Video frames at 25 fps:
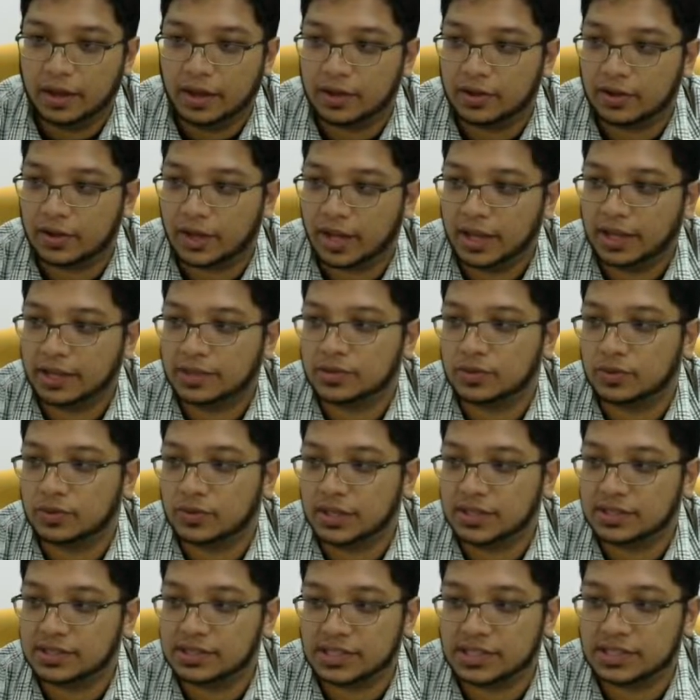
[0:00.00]
Okay, so
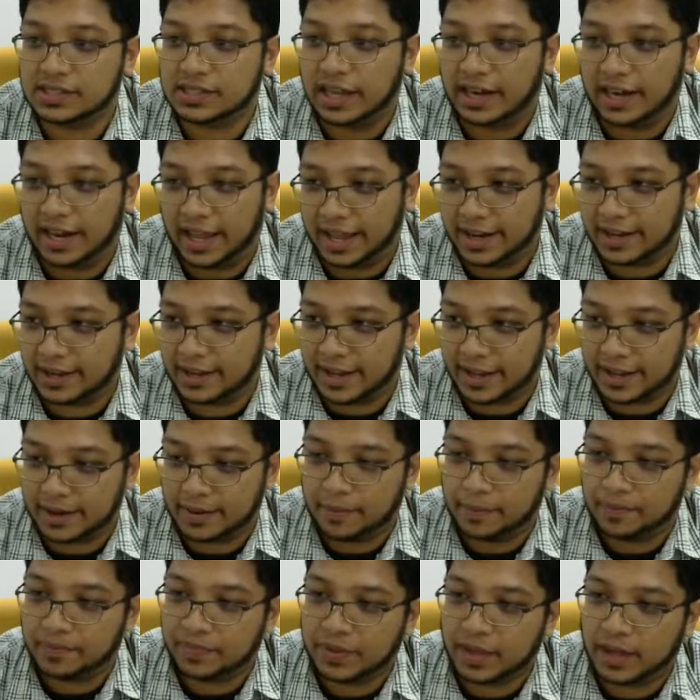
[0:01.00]
this is an AND gate,
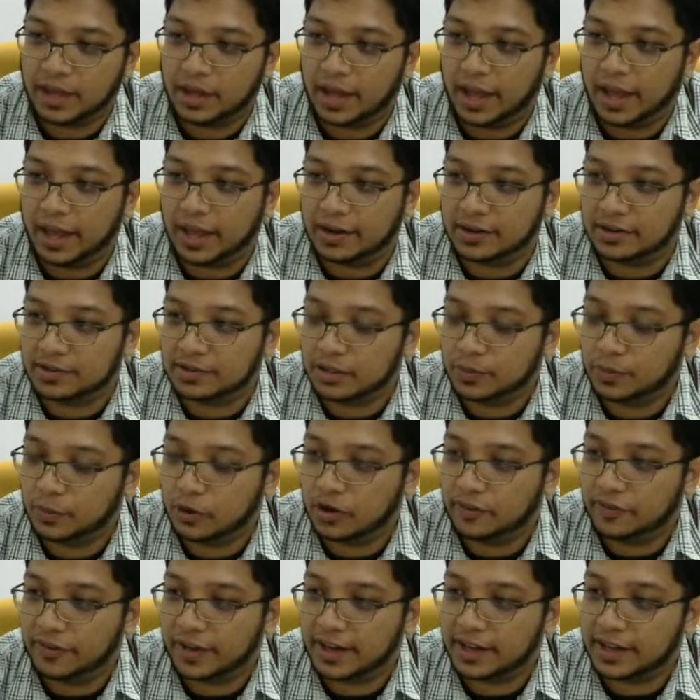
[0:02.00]
and the symbol
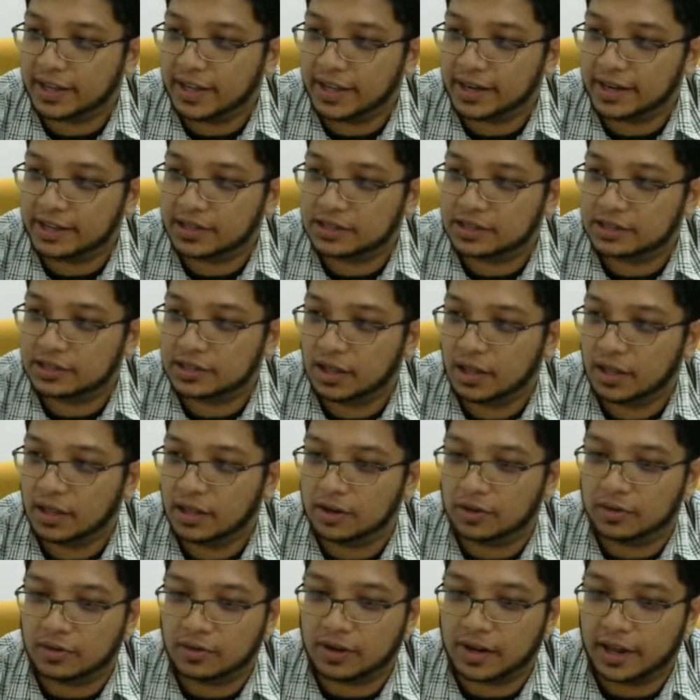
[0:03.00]
of AND gate is
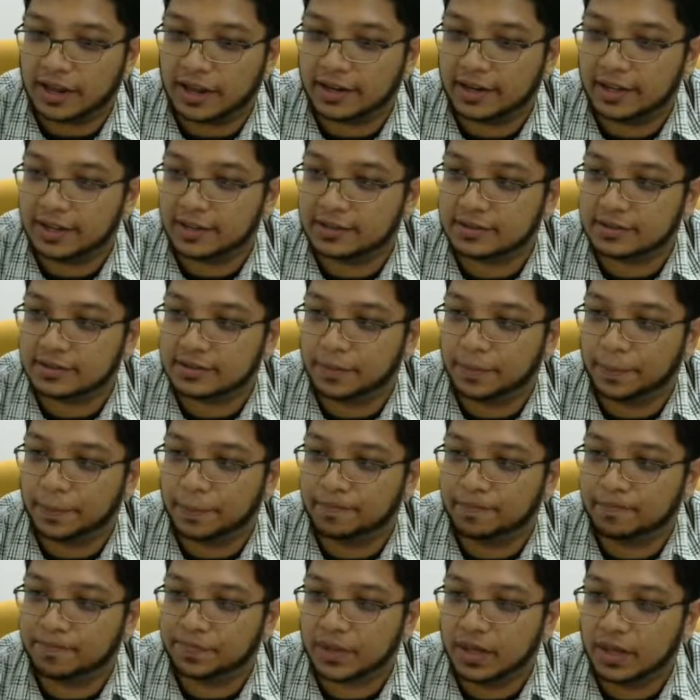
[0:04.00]
look like this.
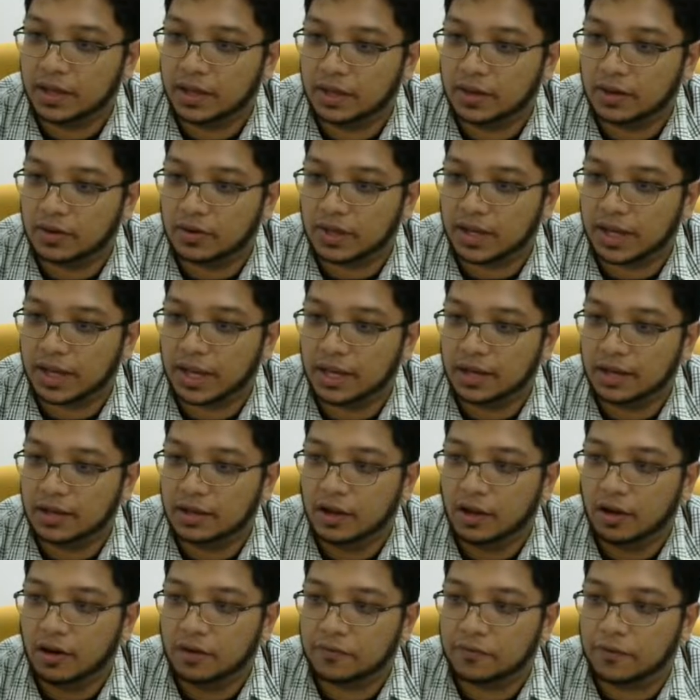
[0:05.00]
Okay,
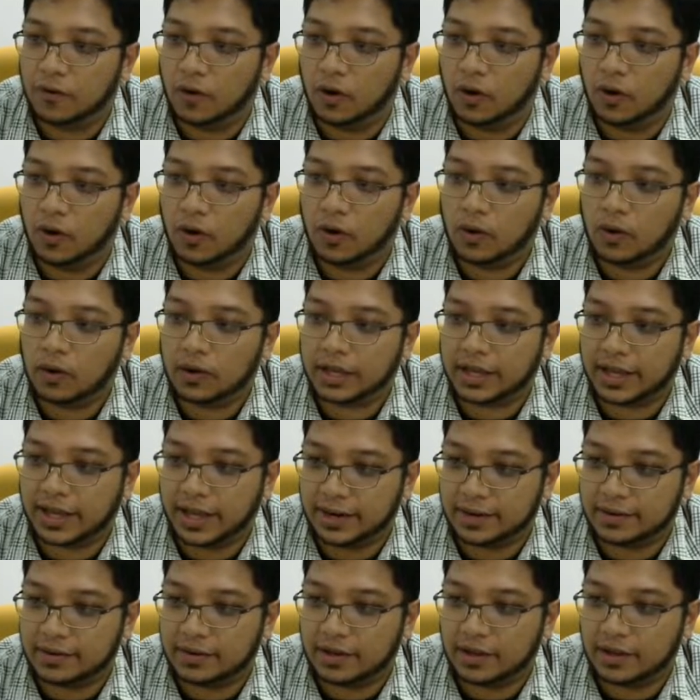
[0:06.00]
for OR
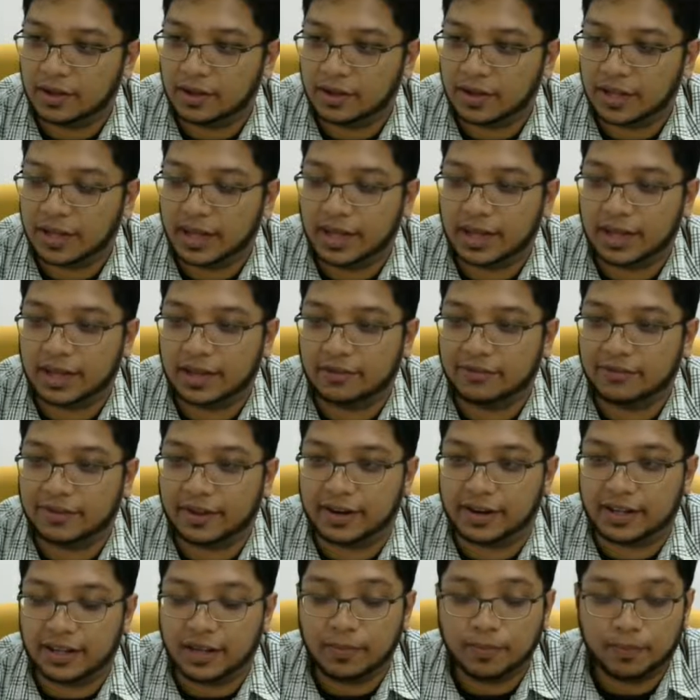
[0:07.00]
gate, okay, if
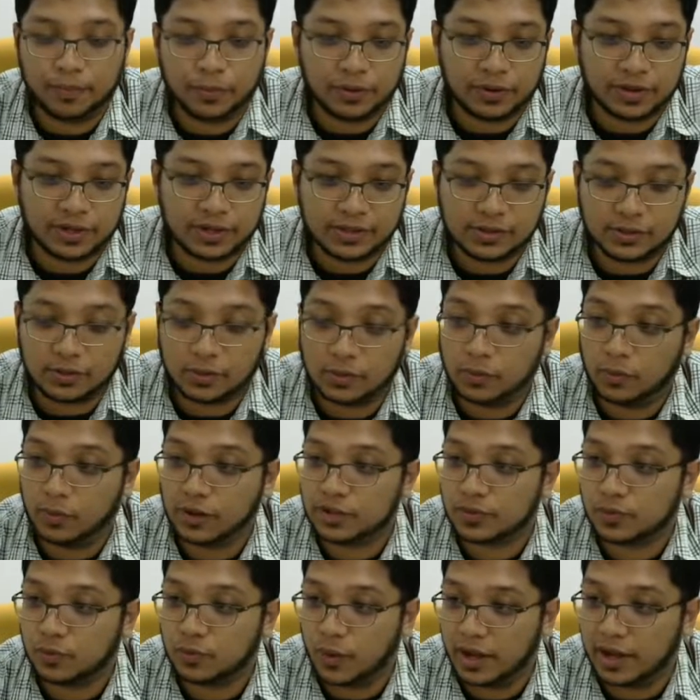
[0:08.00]
an input is
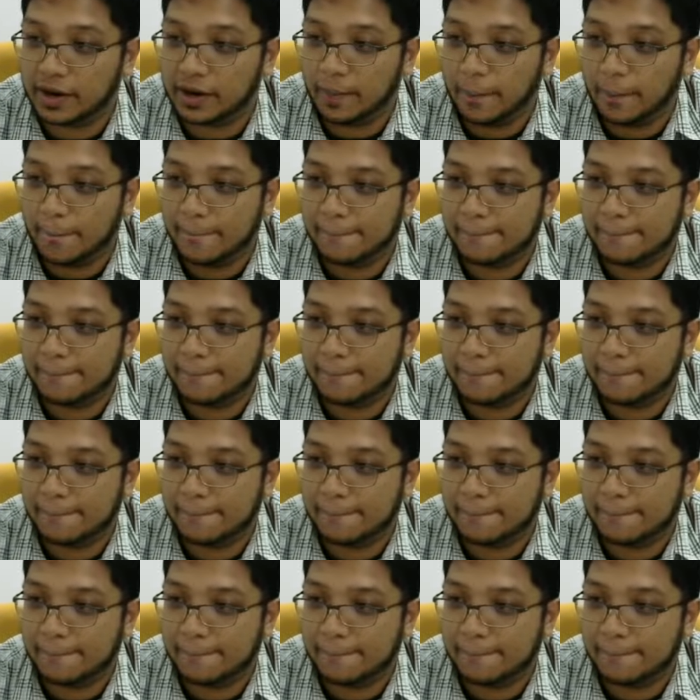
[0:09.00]
always 1,